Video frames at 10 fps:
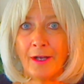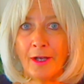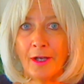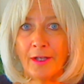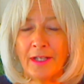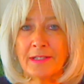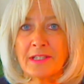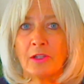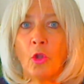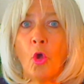
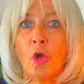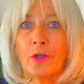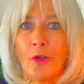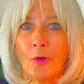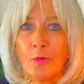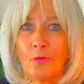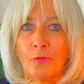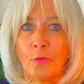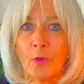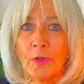it's long known
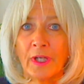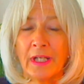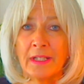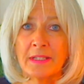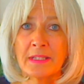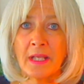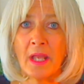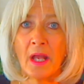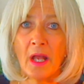for its